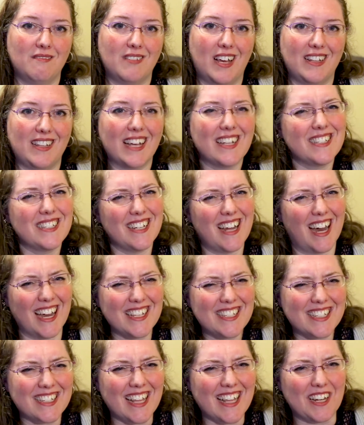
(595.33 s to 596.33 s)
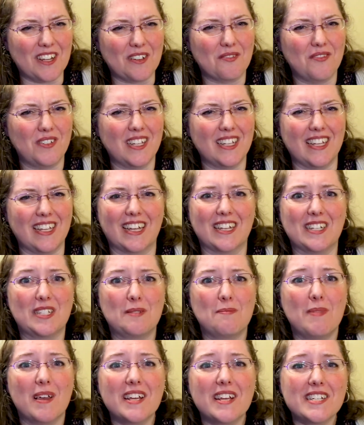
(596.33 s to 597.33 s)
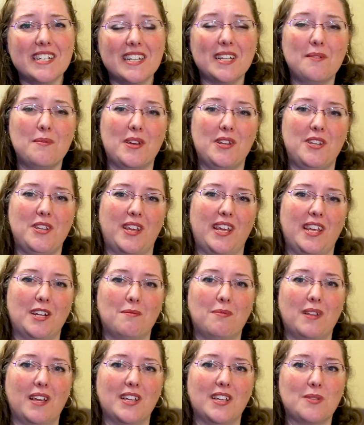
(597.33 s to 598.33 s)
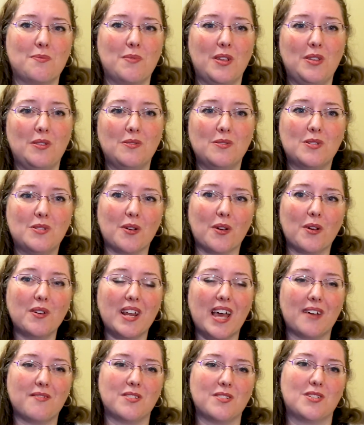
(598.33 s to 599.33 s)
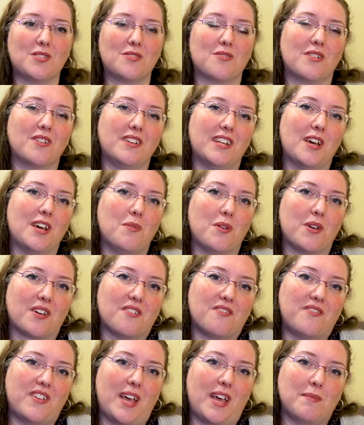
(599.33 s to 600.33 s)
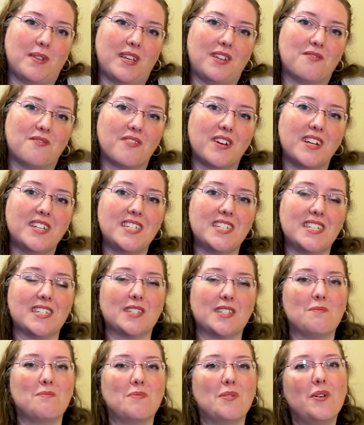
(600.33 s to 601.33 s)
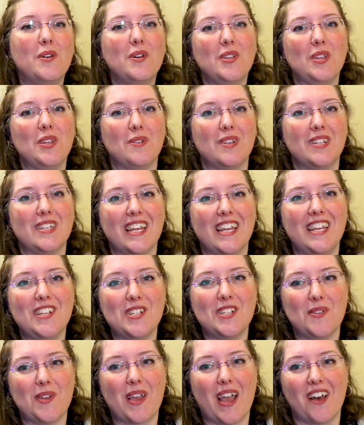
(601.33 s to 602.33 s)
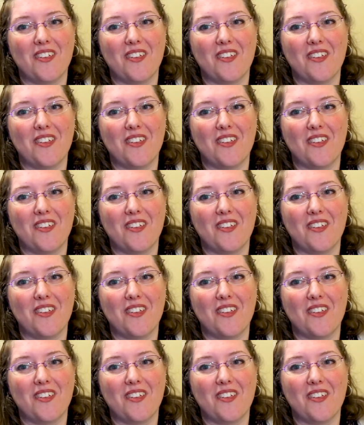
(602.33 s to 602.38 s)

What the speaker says: And that's an isolating feeling, especially when you're in a place where you don't have a strong network of family and friends to support you and teach you how